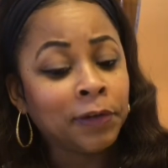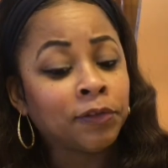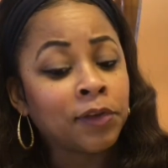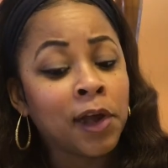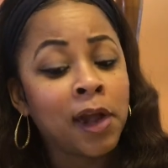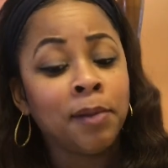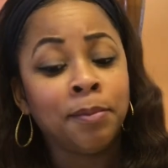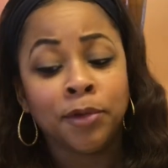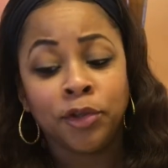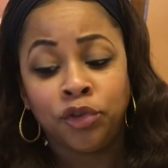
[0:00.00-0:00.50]
It's
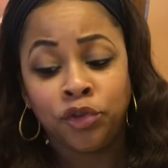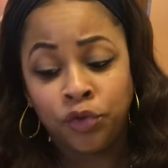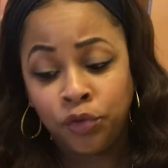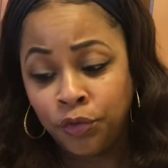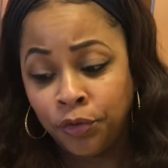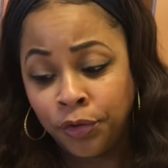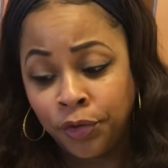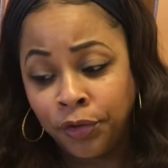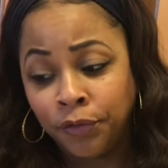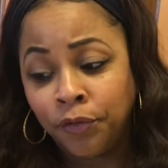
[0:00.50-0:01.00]
kind of
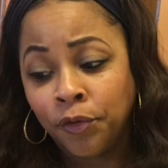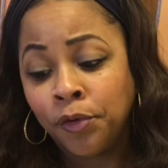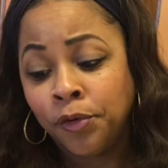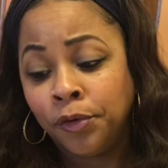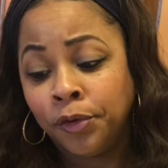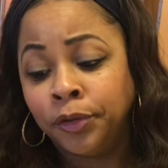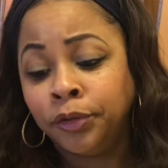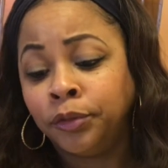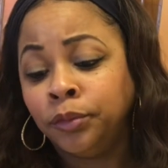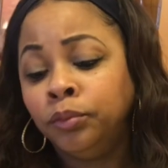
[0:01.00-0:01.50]
matured, of
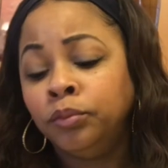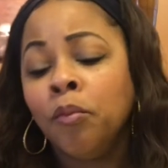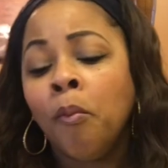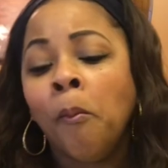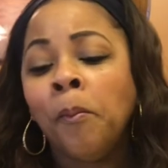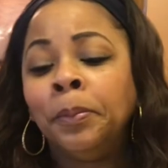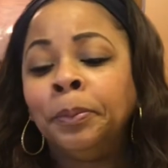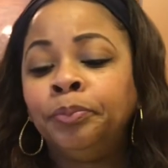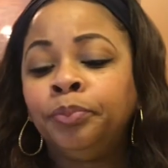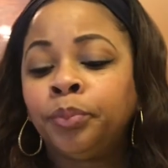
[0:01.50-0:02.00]
course.
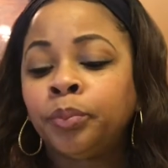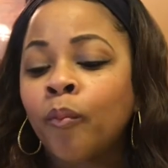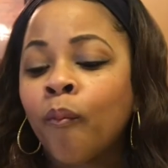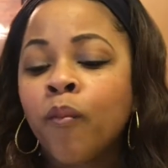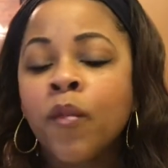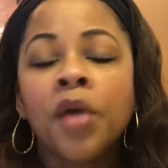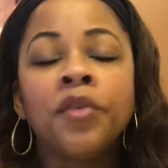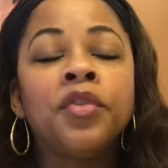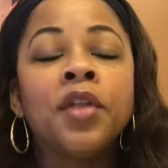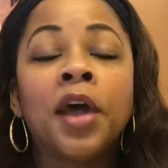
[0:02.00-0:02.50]

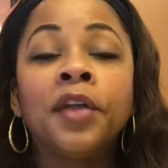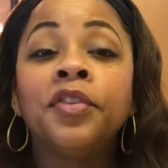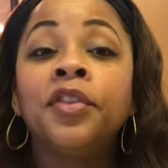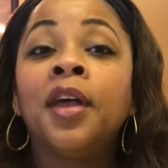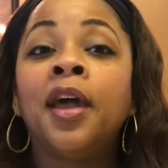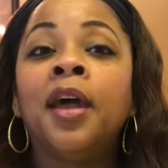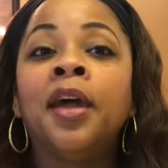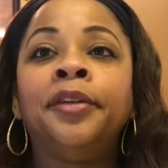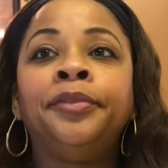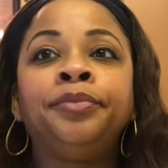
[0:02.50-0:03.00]
Not
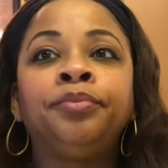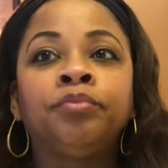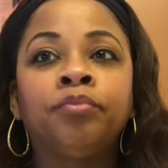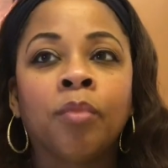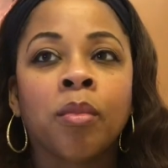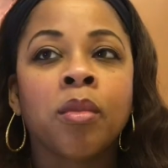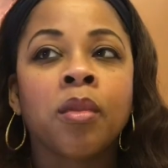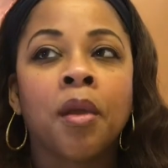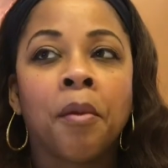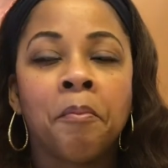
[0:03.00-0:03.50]
that
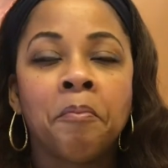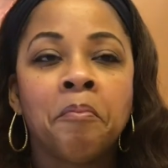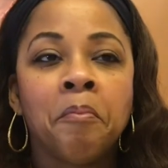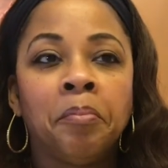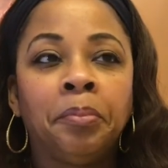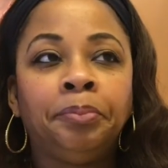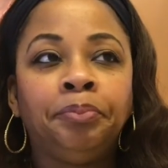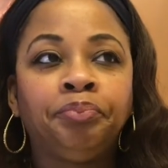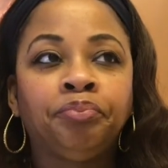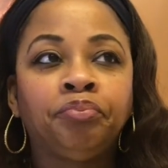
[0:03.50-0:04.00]

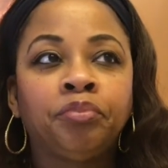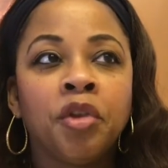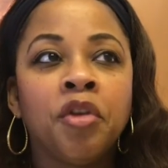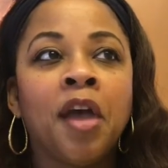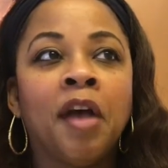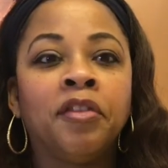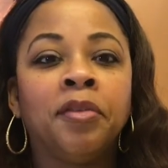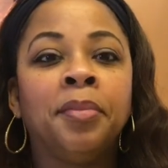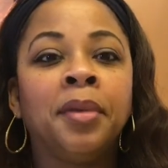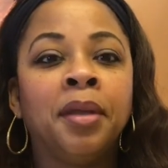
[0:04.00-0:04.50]

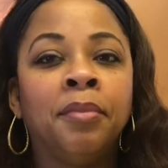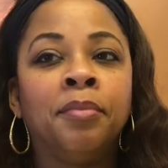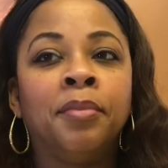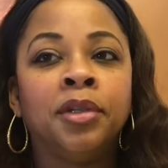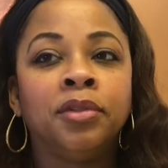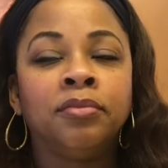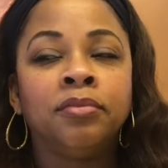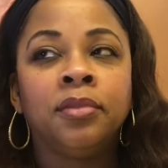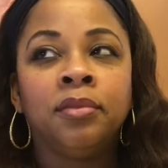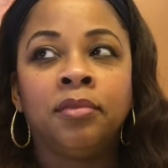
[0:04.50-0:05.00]
you have to be
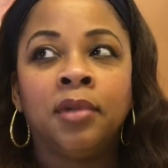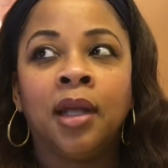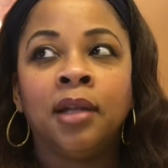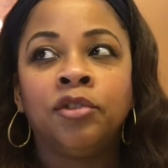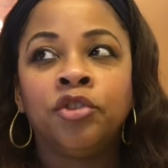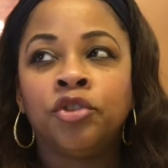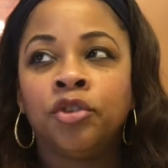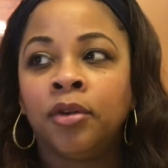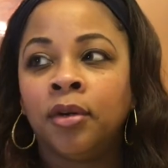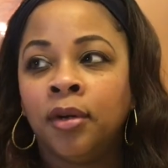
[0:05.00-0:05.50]

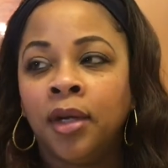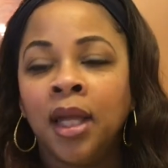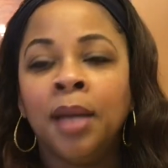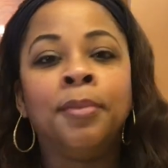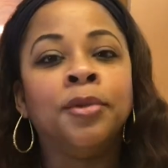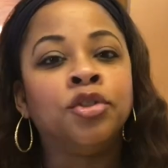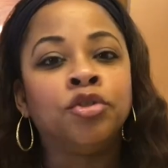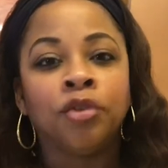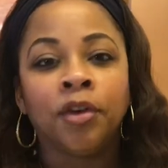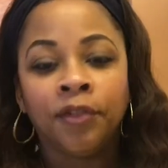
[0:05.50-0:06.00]
that you're
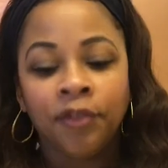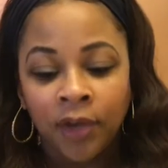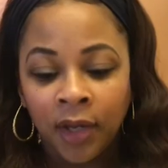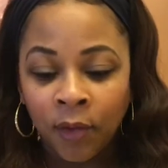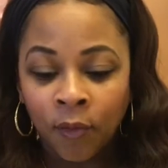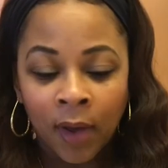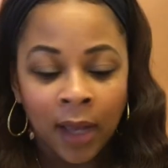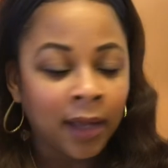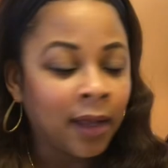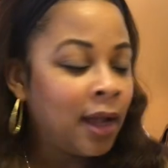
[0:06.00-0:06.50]
immature if you
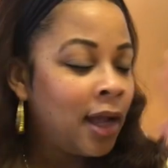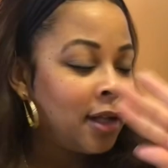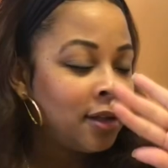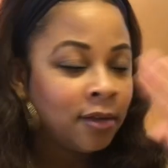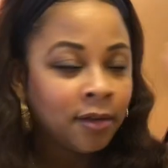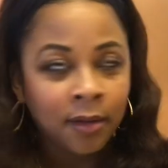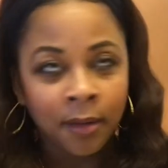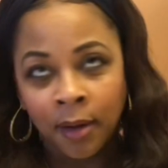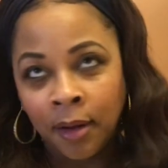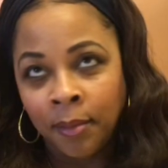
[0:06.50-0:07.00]
eat White
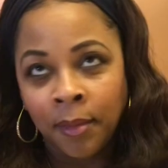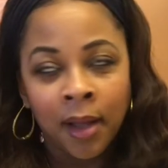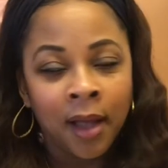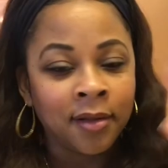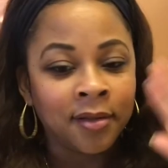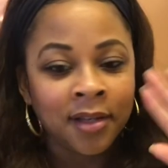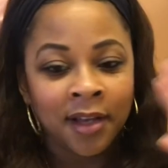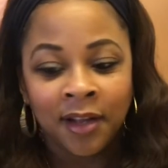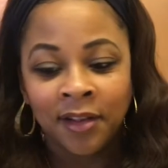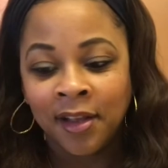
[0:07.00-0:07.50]
Castles. I'm
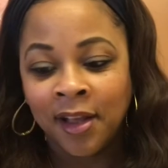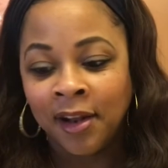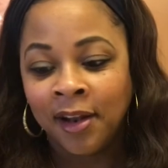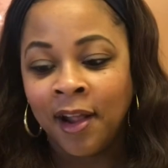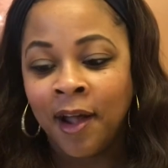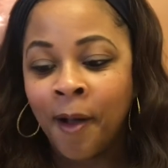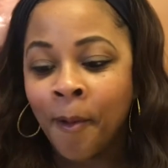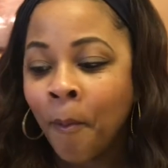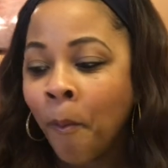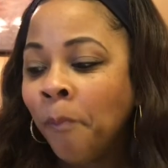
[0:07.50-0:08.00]
not saying that at
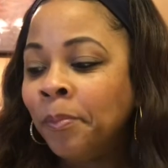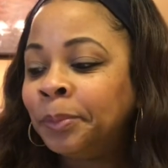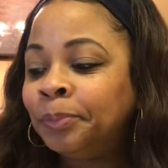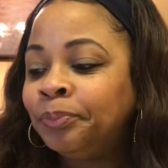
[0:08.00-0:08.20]
all.